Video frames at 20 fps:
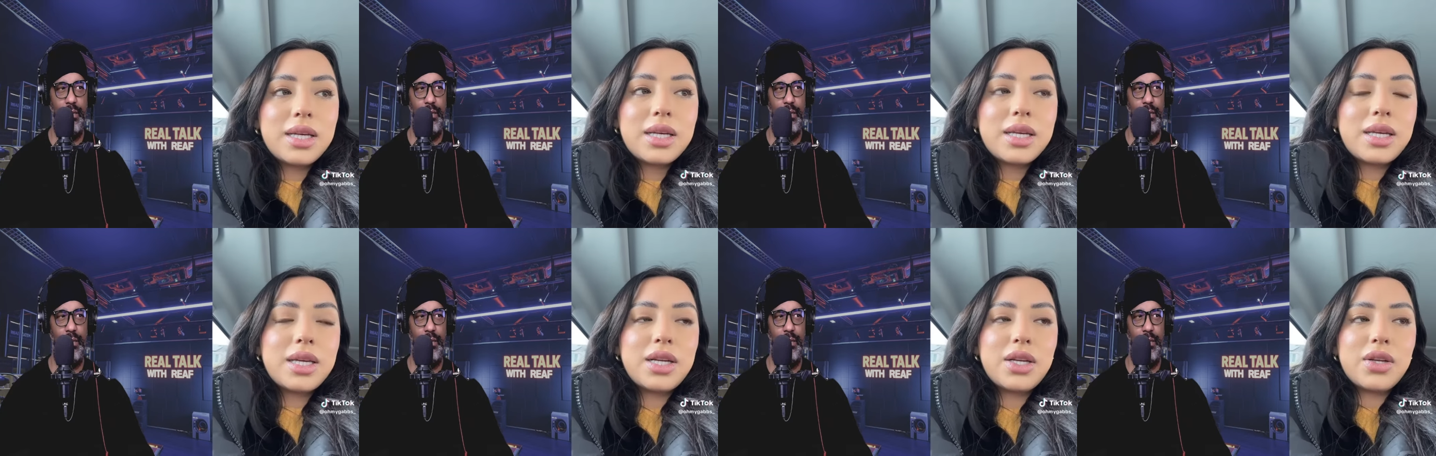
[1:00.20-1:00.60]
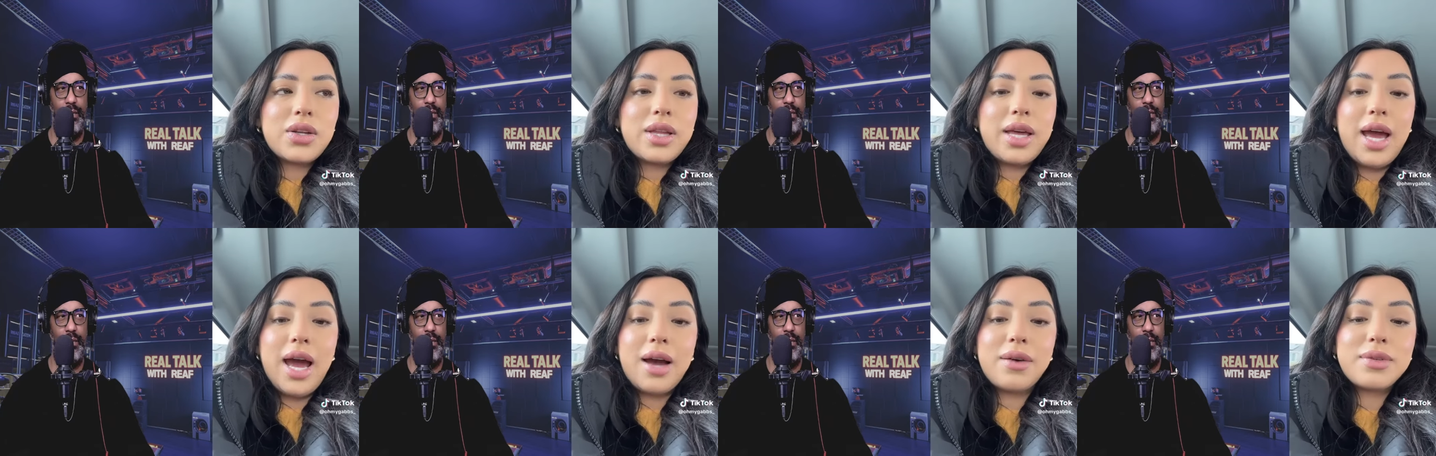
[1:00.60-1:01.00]

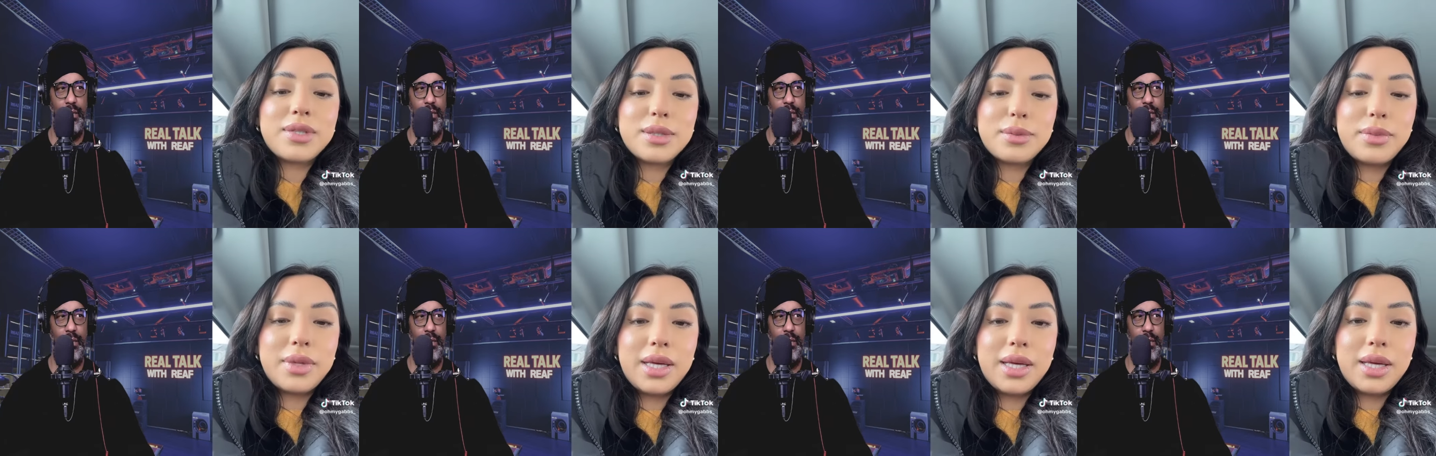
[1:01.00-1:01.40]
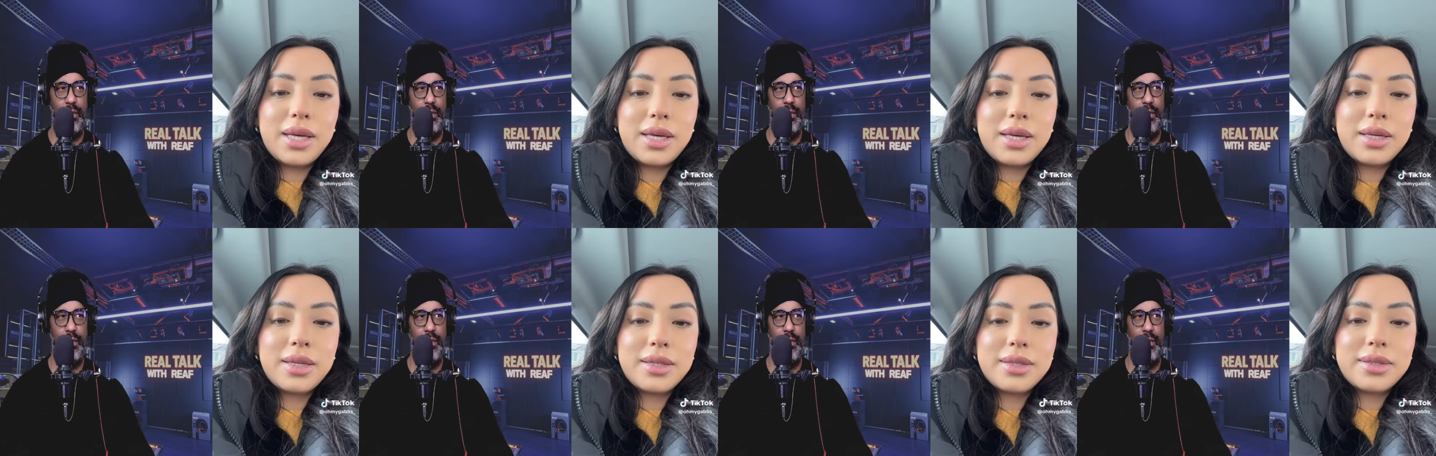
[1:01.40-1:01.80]
Speaker 1: they have to
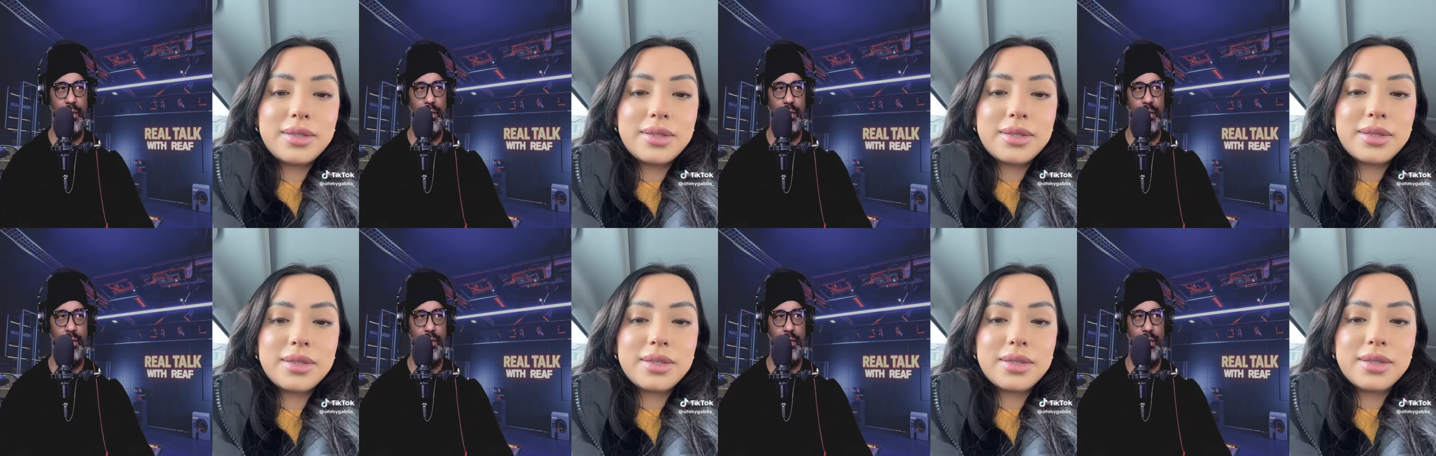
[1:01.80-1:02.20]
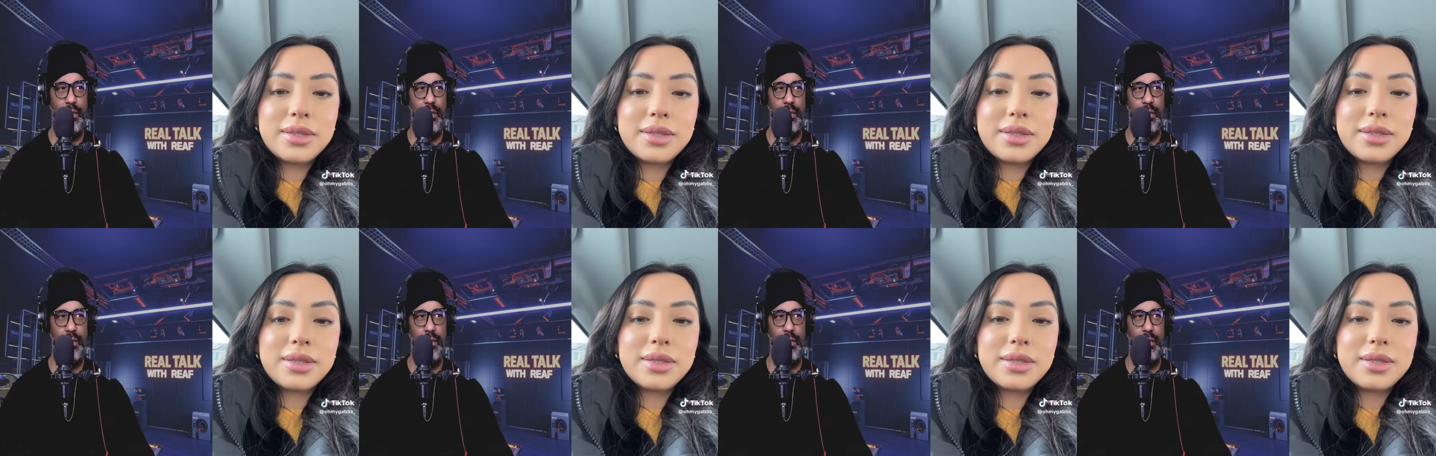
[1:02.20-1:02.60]
be
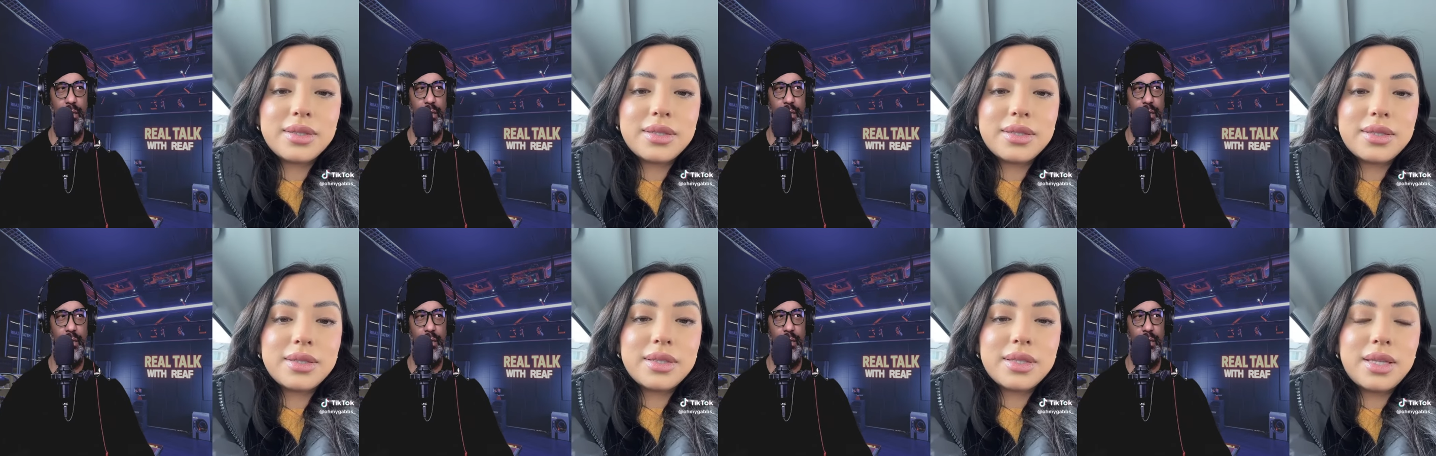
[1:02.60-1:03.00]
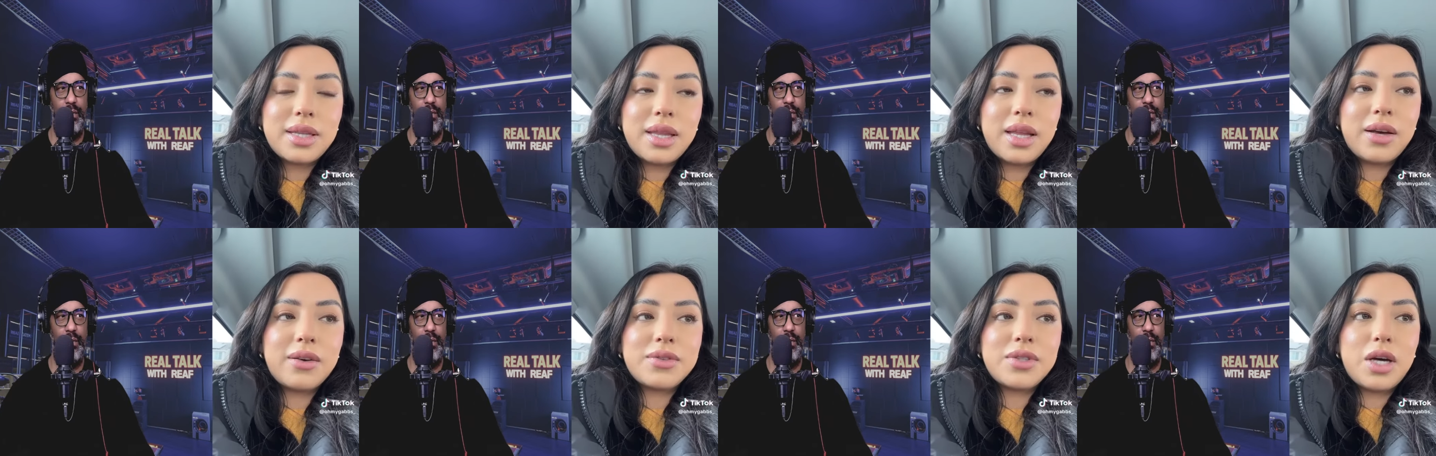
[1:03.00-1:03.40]

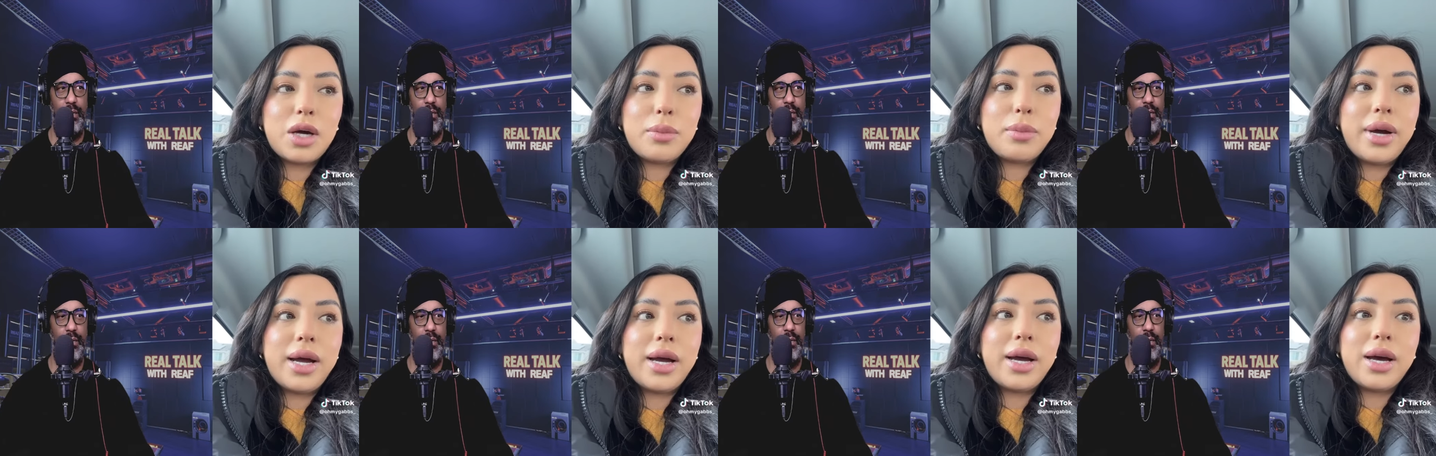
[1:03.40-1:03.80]
loved on by